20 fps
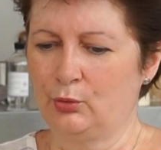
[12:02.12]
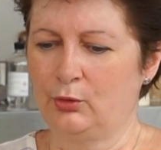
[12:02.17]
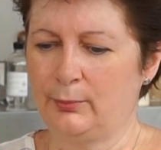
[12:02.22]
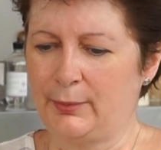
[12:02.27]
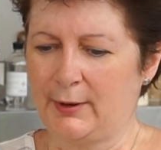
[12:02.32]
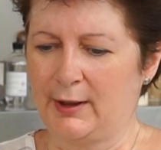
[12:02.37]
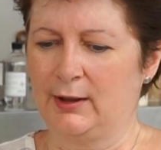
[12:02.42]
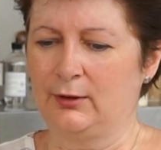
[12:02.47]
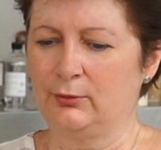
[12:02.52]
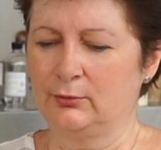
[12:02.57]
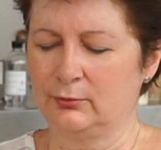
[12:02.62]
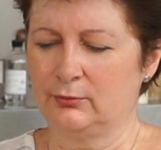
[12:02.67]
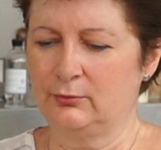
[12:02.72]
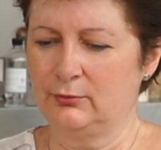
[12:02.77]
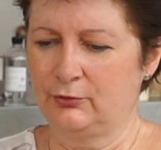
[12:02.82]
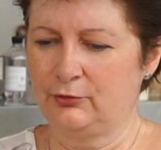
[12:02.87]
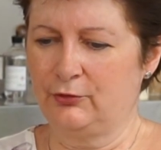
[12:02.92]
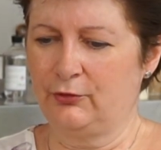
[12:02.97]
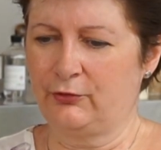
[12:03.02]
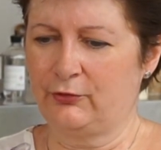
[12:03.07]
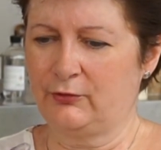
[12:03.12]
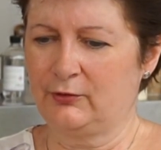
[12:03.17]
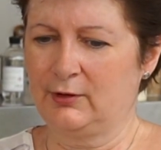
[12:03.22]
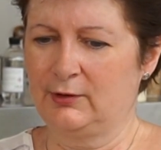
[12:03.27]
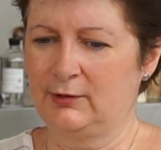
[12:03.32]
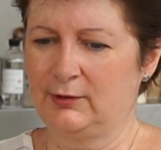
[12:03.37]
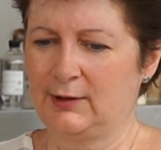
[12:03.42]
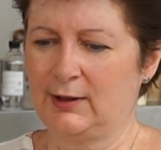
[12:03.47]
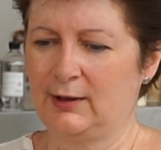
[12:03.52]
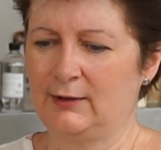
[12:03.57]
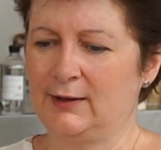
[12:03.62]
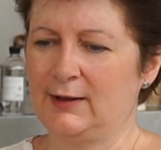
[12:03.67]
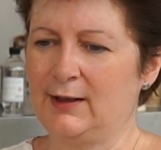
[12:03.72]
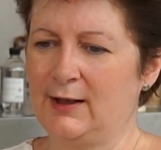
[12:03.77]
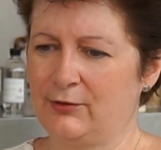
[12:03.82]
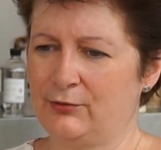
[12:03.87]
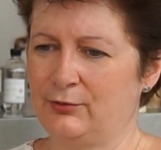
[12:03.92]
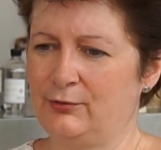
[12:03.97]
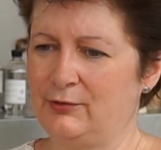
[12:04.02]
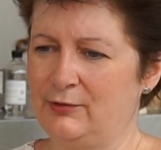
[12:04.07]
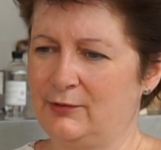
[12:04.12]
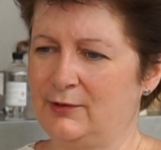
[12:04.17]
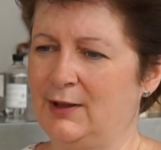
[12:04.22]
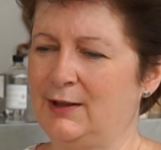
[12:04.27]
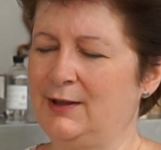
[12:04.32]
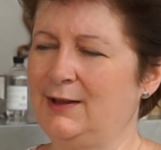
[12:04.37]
about just, can I get through today?